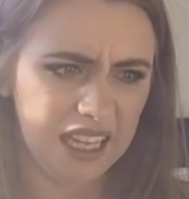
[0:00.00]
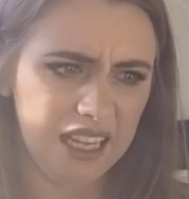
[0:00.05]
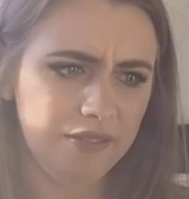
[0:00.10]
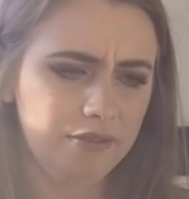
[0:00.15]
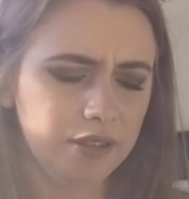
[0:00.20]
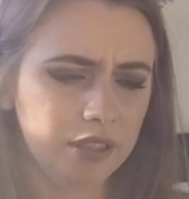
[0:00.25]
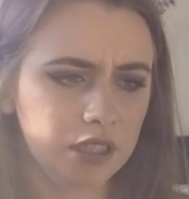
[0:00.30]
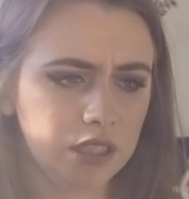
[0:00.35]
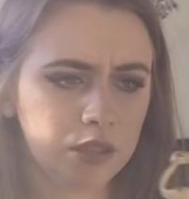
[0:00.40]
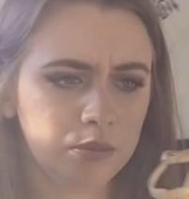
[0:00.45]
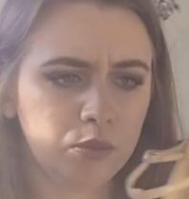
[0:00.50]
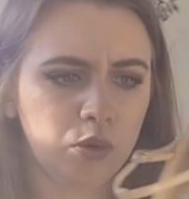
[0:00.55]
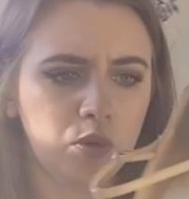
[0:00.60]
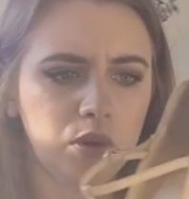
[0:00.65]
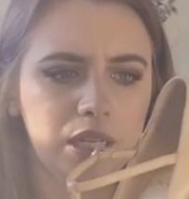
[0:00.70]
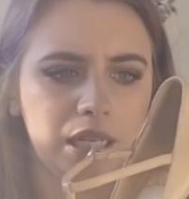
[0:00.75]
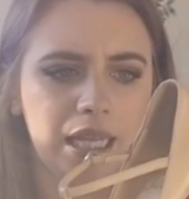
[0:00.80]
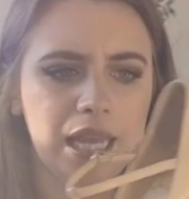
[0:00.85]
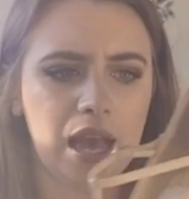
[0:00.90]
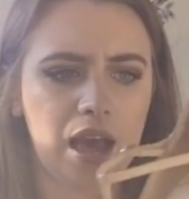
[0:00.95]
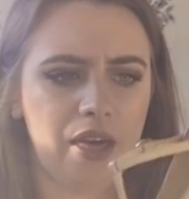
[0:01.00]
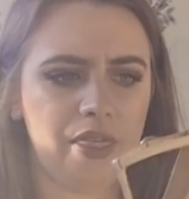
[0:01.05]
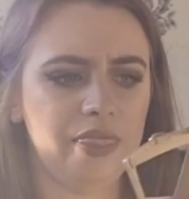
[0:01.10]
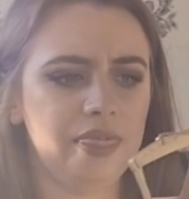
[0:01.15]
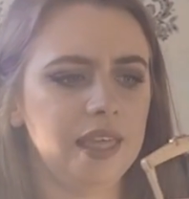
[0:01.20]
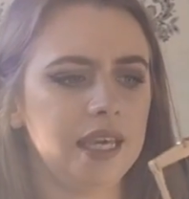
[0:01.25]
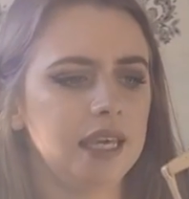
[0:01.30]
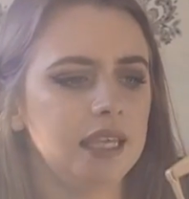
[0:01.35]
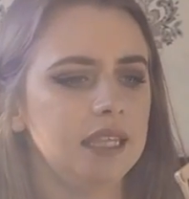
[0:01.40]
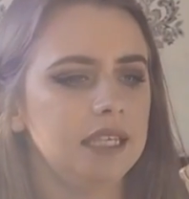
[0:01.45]
even smaller. Yeah, I
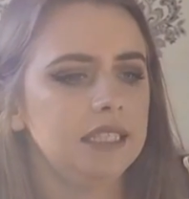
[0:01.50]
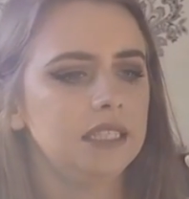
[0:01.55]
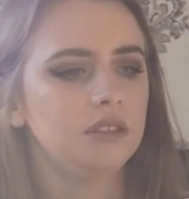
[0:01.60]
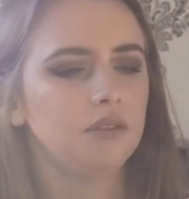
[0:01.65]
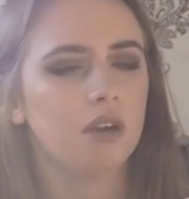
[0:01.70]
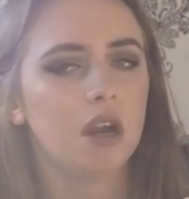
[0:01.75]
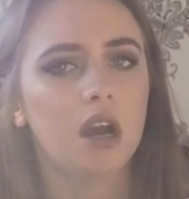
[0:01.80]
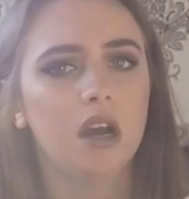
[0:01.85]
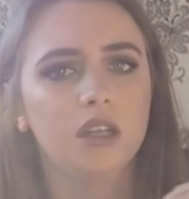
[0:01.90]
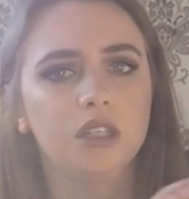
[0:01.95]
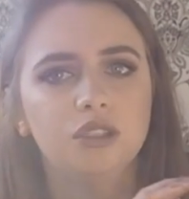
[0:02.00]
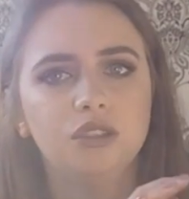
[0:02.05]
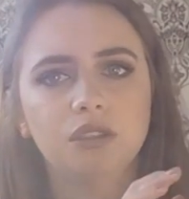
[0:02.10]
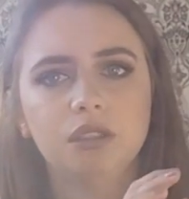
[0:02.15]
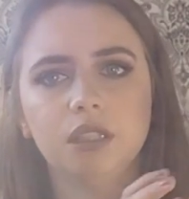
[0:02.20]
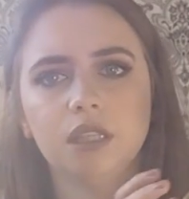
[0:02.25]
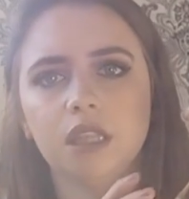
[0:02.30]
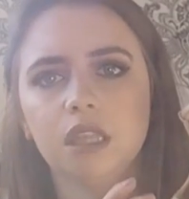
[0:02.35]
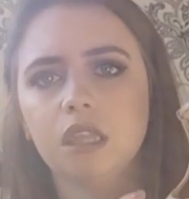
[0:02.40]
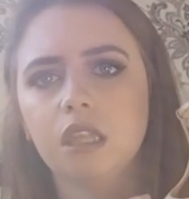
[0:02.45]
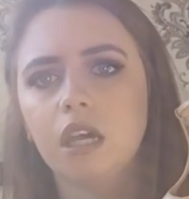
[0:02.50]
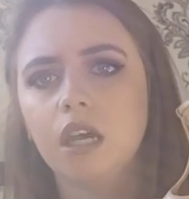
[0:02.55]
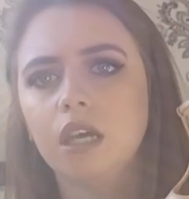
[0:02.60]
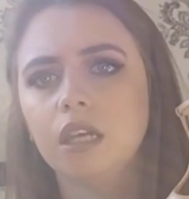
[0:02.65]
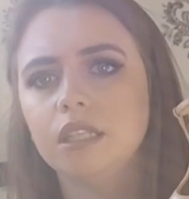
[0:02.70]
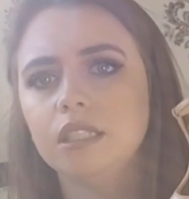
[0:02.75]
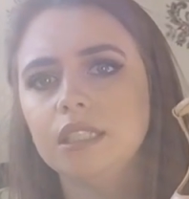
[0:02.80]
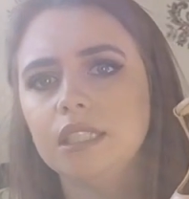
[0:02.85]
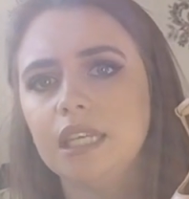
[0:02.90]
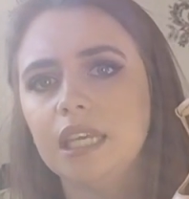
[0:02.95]
think these are
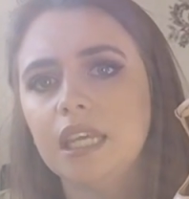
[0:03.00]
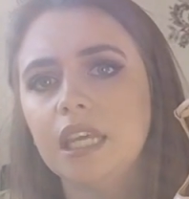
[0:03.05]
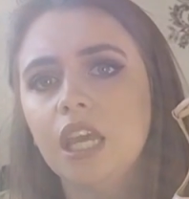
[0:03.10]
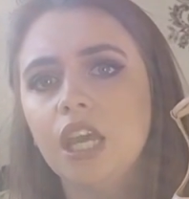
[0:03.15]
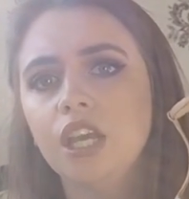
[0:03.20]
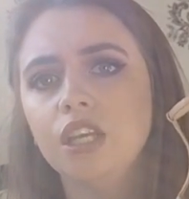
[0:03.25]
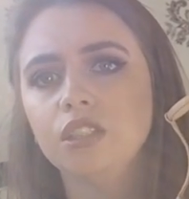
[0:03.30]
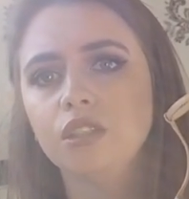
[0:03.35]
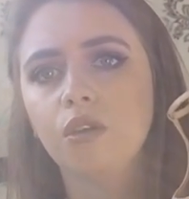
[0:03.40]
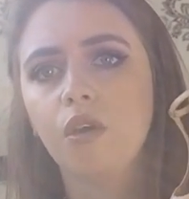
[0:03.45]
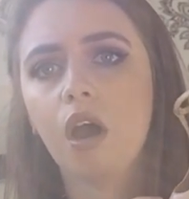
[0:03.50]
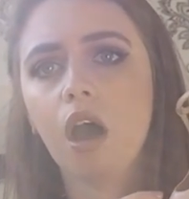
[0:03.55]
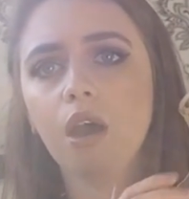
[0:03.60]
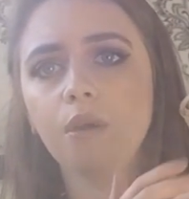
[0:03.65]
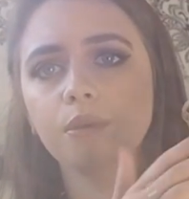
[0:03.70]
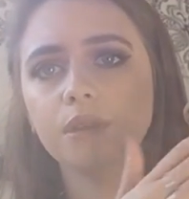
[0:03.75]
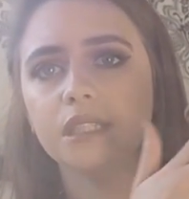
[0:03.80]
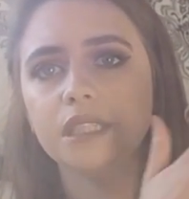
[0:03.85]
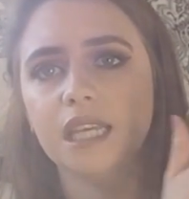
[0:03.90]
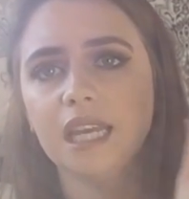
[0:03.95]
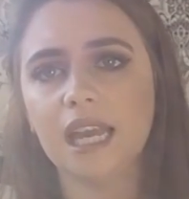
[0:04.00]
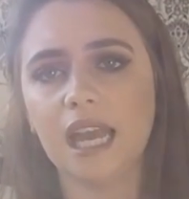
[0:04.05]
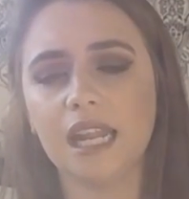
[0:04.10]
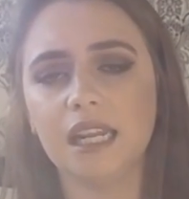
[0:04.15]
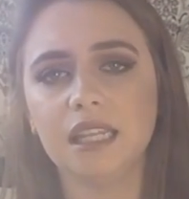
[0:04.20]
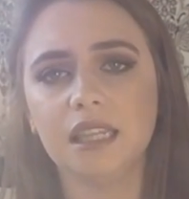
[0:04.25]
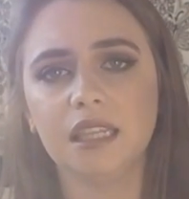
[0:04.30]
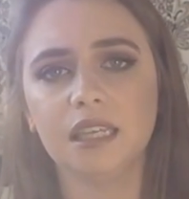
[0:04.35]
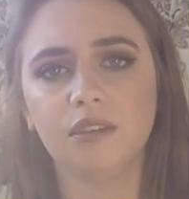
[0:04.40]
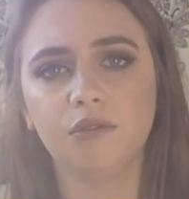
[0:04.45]
130. So I would say
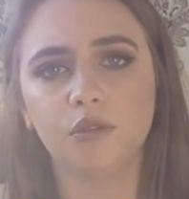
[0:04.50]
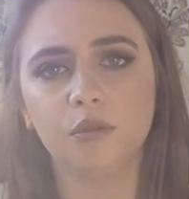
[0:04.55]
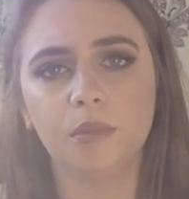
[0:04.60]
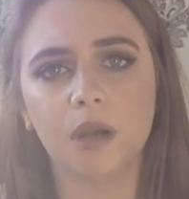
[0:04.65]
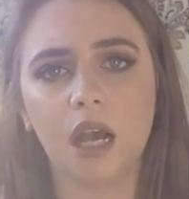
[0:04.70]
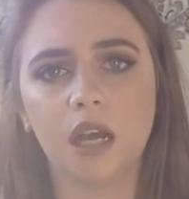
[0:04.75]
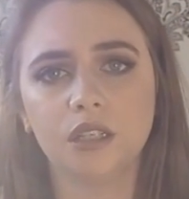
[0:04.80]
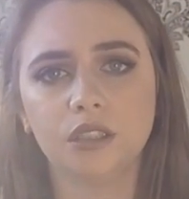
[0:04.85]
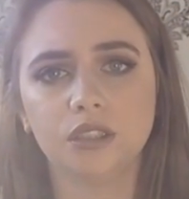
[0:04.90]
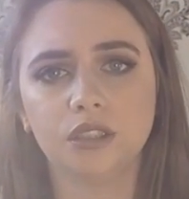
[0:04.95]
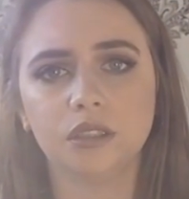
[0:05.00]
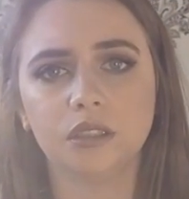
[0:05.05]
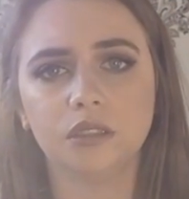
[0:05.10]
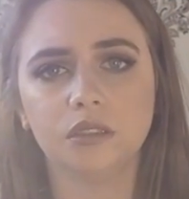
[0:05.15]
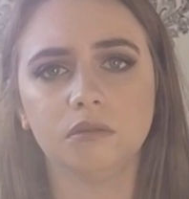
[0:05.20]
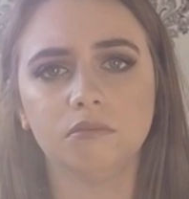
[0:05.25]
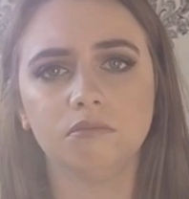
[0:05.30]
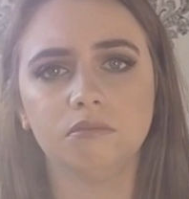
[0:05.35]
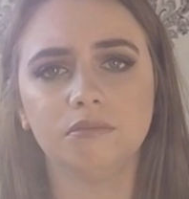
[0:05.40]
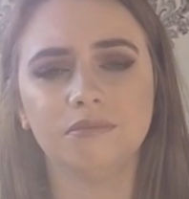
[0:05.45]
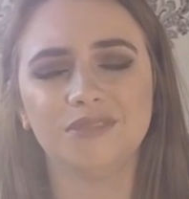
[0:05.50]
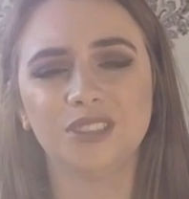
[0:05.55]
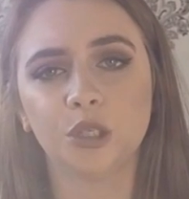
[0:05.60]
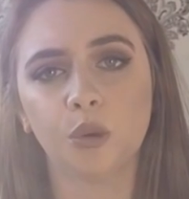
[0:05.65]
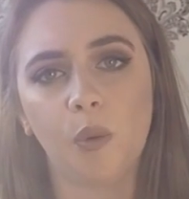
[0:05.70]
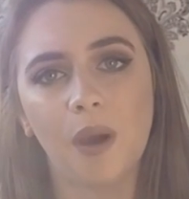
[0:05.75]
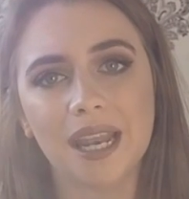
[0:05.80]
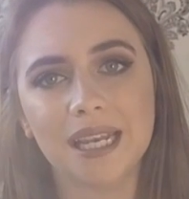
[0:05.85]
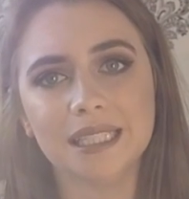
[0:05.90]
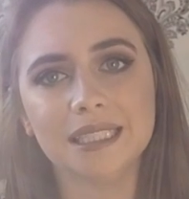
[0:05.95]
anything from
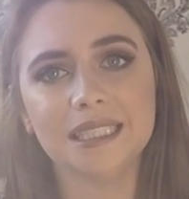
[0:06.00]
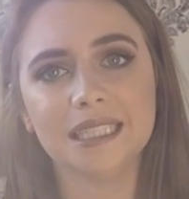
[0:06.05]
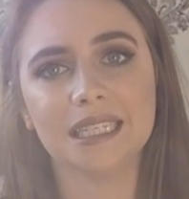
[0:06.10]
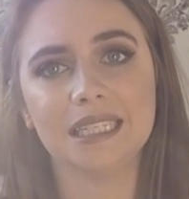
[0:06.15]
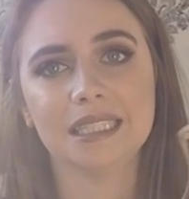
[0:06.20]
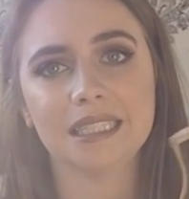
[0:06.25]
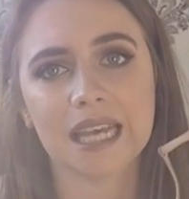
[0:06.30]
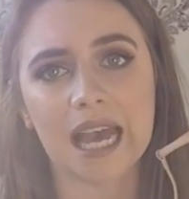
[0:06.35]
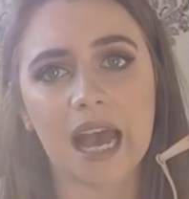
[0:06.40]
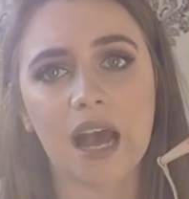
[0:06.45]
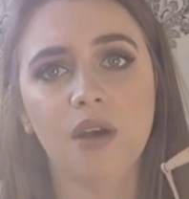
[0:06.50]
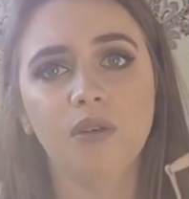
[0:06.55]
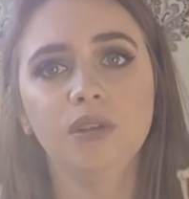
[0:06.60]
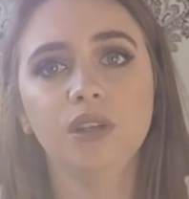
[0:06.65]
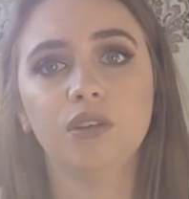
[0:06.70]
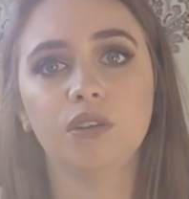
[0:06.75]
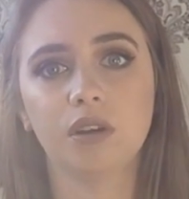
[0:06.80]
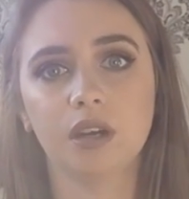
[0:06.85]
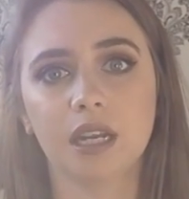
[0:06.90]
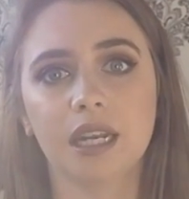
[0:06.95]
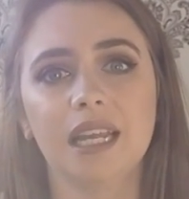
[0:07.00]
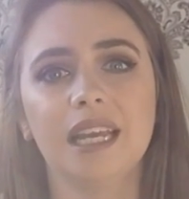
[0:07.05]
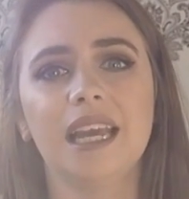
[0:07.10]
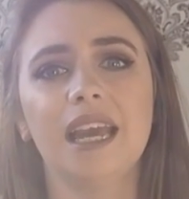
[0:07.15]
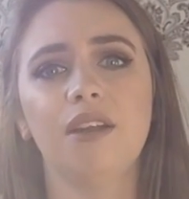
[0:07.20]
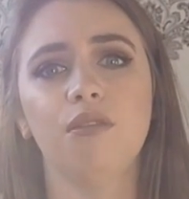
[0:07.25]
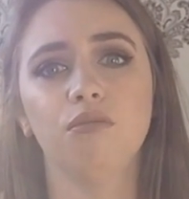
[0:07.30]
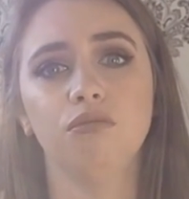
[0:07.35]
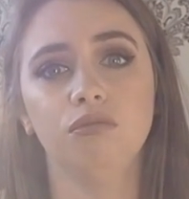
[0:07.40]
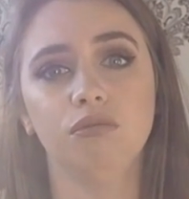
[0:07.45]
120 down, you're going to
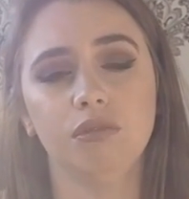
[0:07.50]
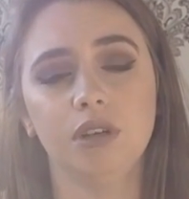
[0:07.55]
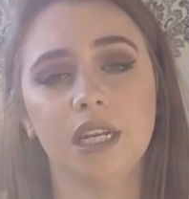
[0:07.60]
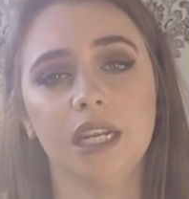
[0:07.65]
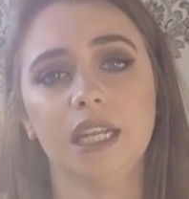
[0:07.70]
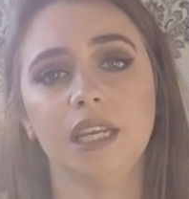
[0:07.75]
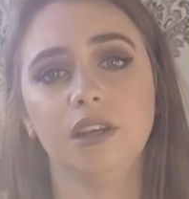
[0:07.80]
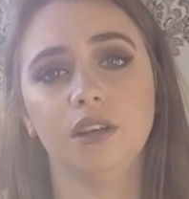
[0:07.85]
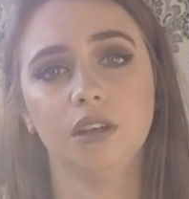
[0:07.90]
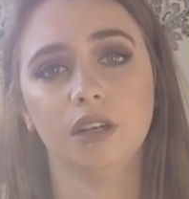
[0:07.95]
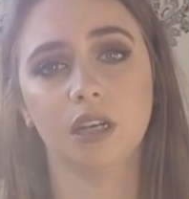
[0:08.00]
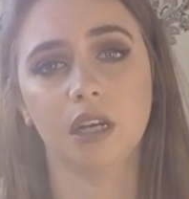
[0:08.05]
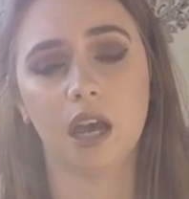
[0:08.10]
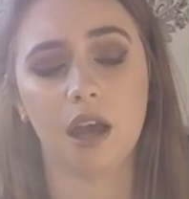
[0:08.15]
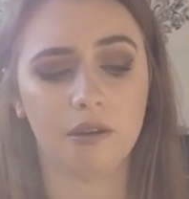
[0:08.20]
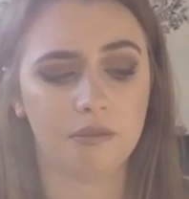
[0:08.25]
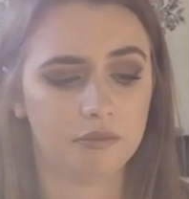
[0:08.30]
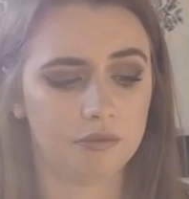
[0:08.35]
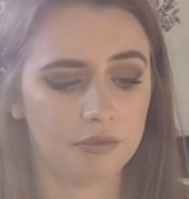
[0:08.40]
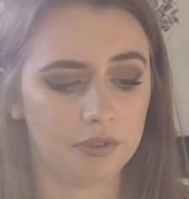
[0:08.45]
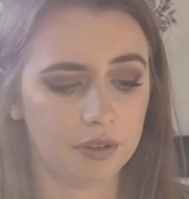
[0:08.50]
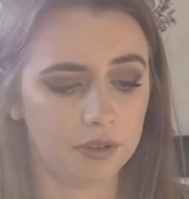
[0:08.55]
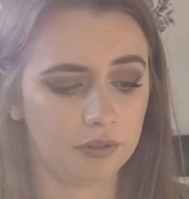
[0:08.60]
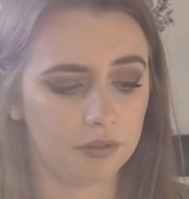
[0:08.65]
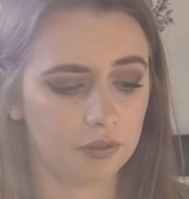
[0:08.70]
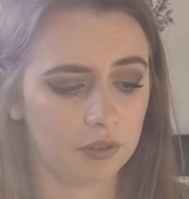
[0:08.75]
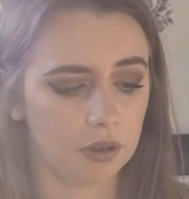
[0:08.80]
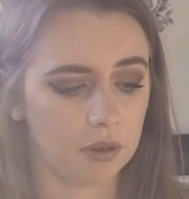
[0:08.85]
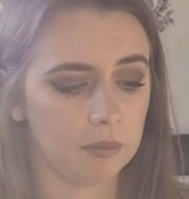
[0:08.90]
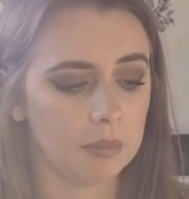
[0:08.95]
get really good comfort
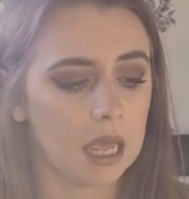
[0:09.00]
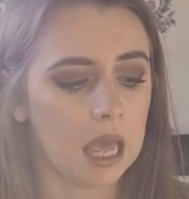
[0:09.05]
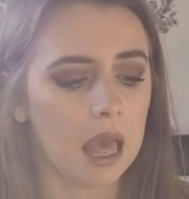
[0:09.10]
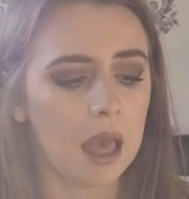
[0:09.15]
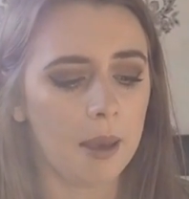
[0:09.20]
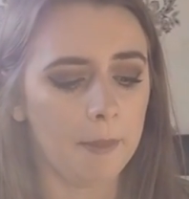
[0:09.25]
from.